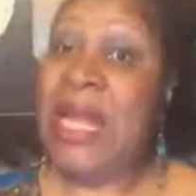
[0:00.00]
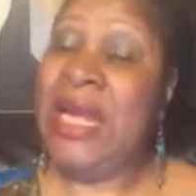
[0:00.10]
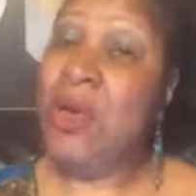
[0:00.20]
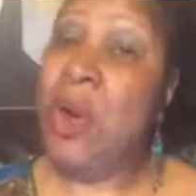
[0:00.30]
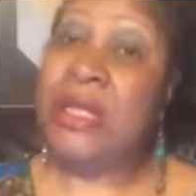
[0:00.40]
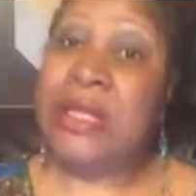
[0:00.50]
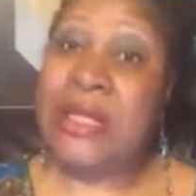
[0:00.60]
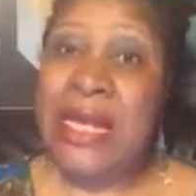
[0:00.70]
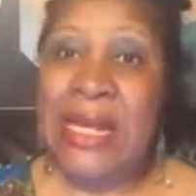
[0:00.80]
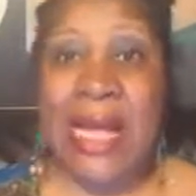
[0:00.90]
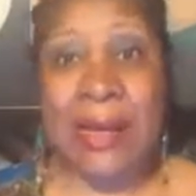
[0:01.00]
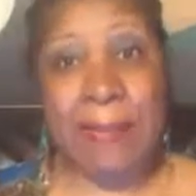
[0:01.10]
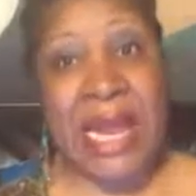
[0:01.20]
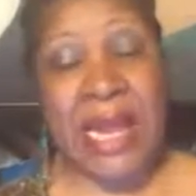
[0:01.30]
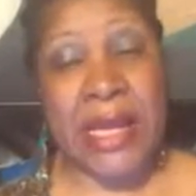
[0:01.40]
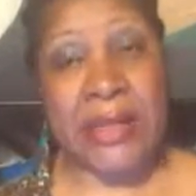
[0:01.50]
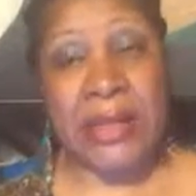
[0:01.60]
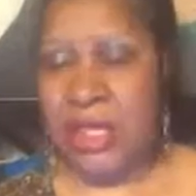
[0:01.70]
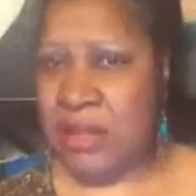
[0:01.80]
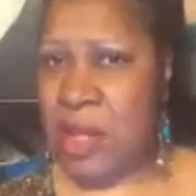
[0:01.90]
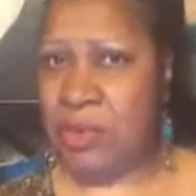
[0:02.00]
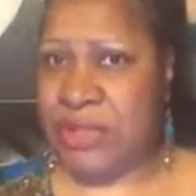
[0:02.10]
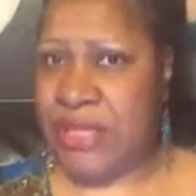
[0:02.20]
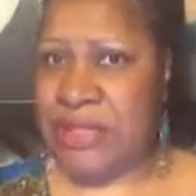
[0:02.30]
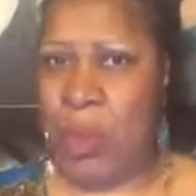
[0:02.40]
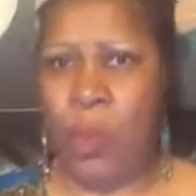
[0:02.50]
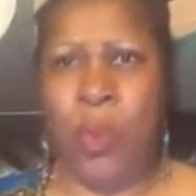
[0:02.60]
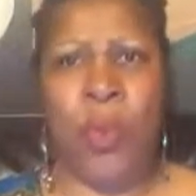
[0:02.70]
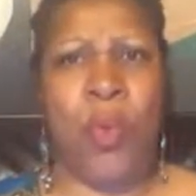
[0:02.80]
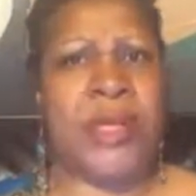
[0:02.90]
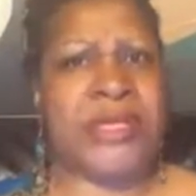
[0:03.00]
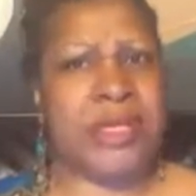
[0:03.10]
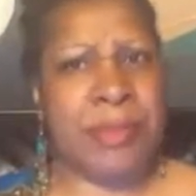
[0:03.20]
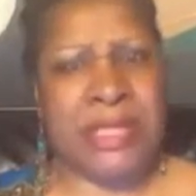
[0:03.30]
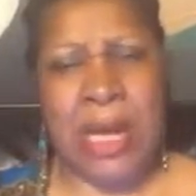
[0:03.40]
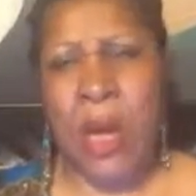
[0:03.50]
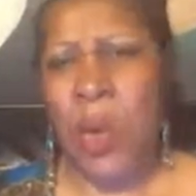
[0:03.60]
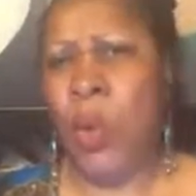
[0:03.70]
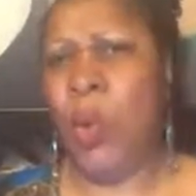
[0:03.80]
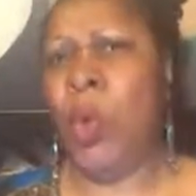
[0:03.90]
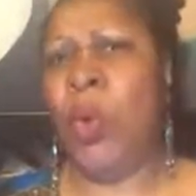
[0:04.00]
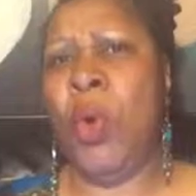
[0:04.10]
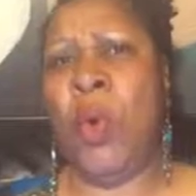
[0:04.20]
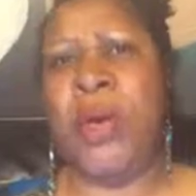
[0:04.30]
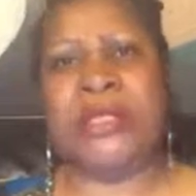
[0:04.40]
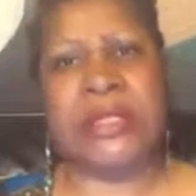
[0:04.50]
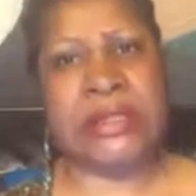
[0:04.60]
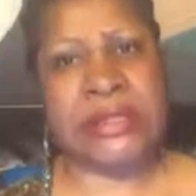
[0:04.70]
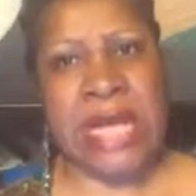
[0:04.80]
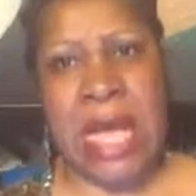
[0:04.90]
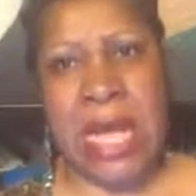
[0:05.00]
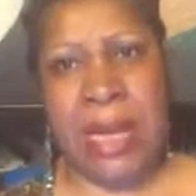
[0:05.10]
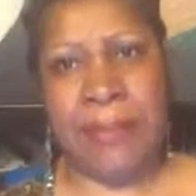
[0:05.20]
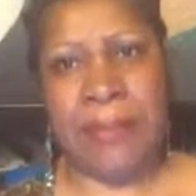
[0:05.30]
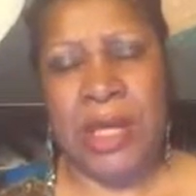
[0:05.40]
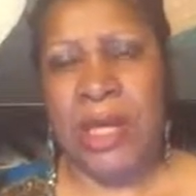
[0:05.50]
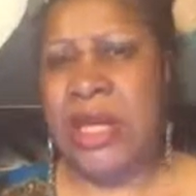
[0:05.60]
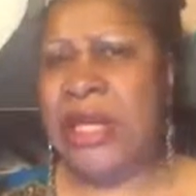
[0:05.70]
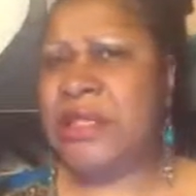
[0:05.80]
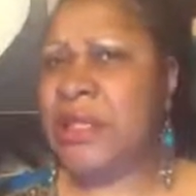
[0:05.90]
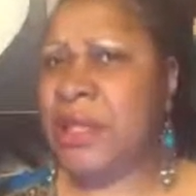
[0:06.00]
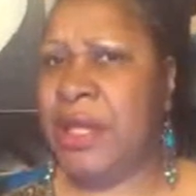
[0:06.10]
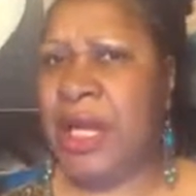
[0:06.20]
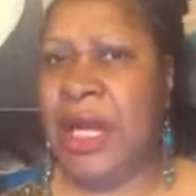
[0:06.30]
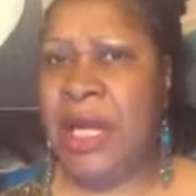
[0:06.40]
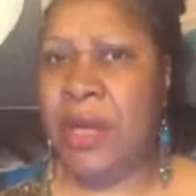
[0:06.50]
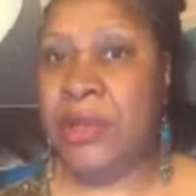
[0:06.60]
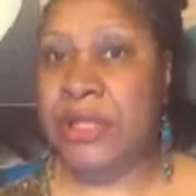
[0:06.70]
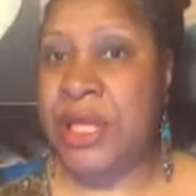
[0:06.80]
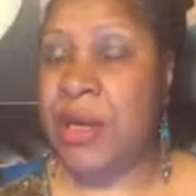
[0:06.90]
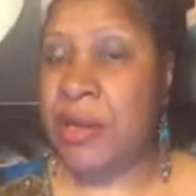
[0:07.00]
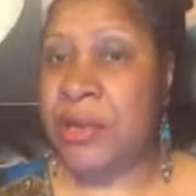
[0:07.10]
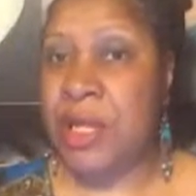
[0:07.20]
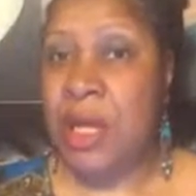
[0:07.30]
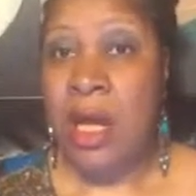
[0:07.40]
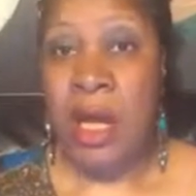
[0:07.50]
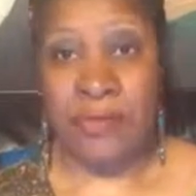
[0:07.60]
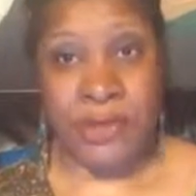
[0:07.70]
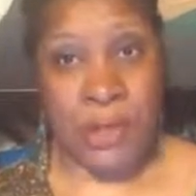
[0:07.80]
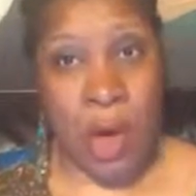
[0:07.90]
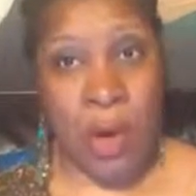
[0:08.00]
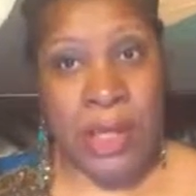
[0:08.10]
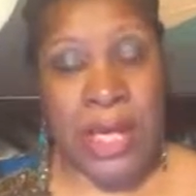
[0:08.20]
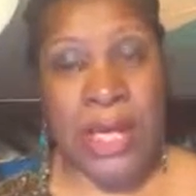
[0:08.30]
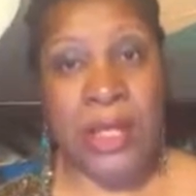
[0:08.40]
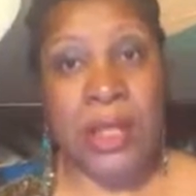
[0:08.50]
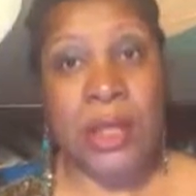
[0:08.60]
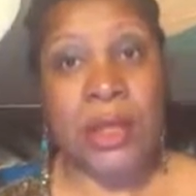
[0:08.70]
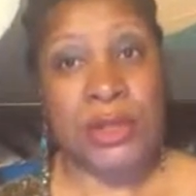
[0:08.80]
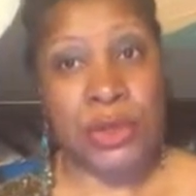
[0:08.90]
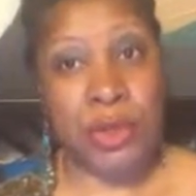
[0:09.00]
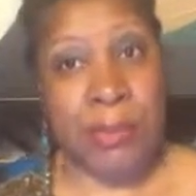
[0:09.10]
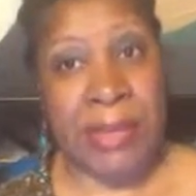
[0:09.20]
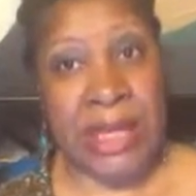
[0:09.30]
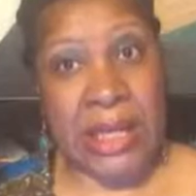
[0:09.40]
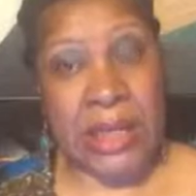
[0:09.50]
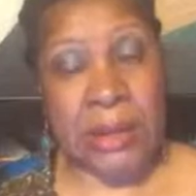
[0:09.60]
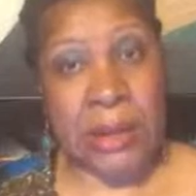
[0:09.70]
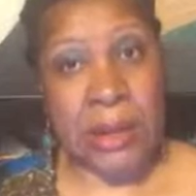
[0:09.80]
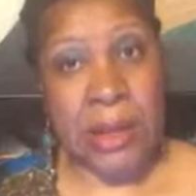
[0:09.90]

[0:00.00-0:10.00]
In order to think like a man, it's going to take time. Ooh, it took me time. Ooh, it took time. It took years of talking to men,